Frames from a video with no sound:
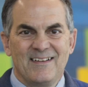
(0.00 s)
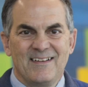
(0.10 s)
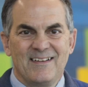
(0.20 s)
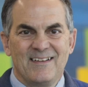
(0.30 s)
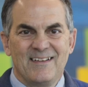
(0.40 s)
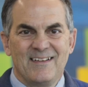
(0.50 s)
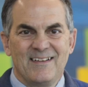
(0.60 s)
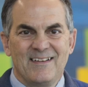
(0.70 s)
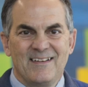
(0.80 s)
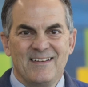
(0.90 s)

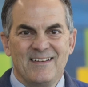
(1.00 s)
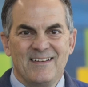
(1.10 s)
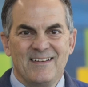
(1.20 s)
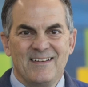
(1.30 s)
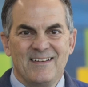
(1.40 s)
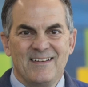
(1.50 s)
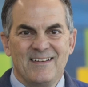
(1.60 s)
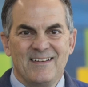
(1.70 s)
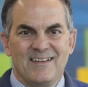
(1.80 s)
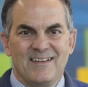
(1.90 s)

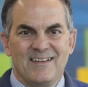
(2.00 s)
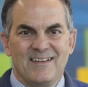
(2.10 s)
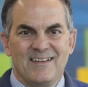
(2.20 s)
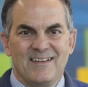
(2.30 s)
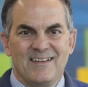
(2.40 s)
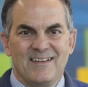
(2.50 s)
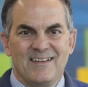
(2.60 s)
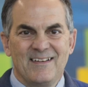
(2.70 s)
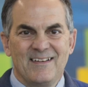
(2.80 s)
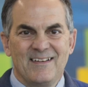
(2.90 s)

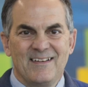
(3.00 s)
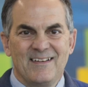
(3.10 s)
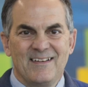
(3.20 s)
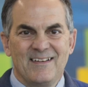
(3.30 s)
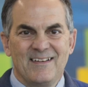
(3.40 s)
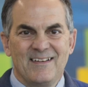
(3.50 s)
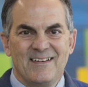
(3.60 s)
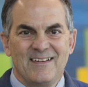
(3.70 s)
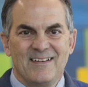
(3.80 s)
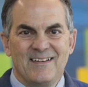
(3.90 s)

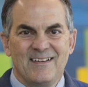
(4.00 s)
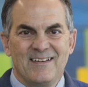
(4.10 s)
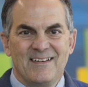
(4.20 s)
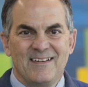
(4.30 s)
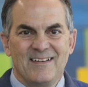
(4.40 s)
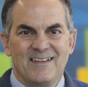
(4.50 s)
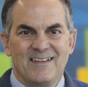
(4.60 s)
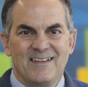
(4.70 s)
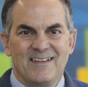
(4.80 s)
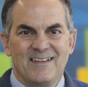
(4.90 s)

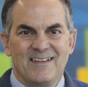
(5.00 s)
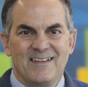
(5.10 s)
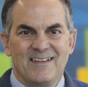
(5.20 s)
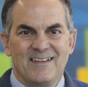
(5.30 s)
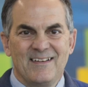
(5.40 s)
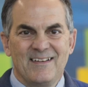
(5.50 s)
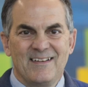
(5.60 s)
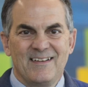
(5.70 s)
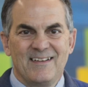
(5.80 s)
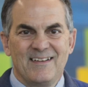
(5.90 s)

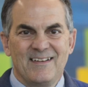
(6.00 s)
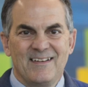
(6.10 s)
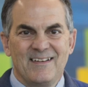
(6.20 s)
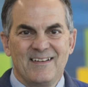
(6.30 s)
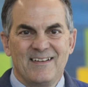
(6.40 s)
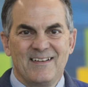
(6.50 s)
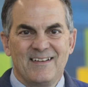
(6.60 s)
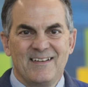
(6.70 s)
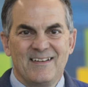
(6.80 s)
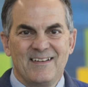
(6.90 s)

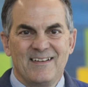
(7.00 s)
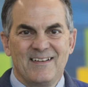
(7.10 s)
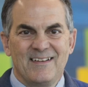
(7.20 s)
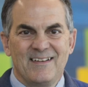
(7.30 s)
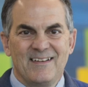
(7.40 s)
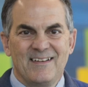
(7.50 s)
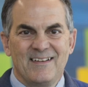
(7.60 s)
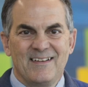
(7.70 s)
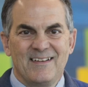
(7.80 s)
The face doesn't move, so there is nothing to read.